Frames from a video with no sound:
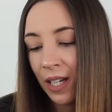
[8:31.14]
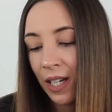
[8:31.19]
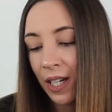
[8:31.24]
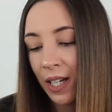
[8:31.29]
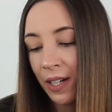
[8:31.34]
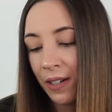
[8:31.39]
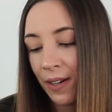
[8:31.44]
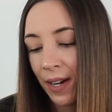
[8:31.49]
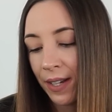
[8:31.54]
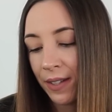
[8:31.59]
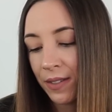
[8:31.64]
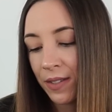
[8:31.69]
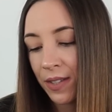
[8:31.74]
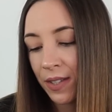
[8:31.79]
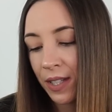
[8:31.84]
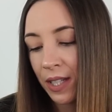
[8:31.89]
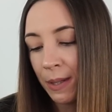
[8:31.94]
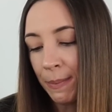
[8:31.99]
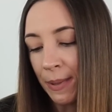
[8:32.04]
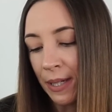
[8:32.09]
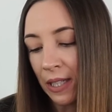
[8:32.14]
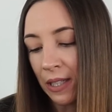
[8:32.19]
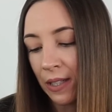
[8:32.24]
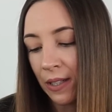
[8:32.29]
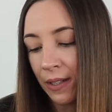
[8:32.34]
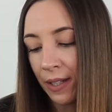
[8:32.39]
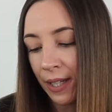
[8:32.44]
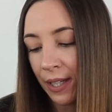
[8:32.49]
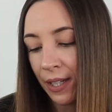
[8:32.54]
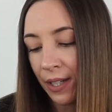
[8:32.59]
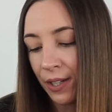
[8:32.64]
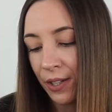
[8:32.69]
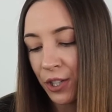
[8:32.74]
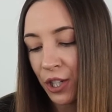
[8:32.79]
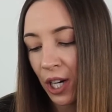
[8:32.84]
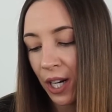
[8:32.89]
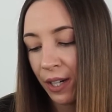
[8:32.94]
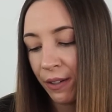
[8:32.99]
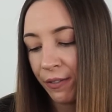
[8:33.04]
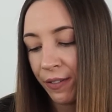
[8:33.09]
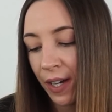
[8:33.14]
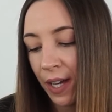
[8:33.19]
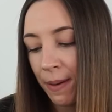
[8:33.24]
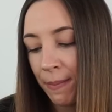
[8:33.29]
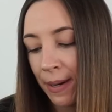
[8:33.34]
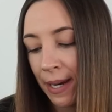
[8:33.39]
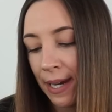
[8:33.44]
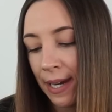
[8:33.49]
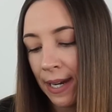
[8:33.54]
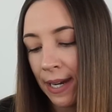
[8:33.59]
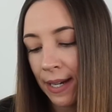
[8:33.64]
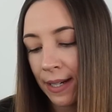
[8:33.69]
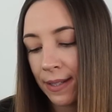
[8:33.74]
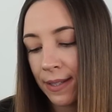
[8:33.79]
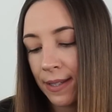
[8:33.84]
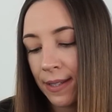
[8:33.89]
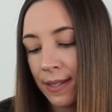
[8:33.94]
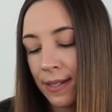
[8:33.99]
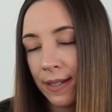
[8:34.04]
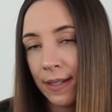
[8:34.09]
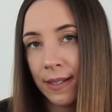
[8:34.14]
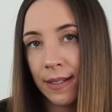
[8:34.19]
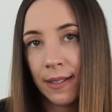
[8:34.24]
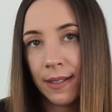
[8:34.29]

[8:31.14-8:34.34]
All right, skipping along here, trying to find my next